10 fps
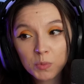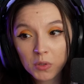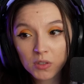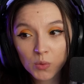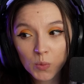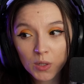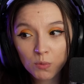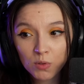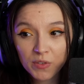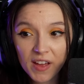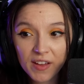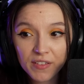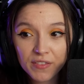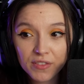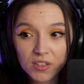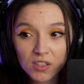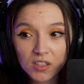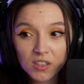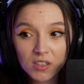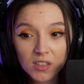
because werewolf have uh,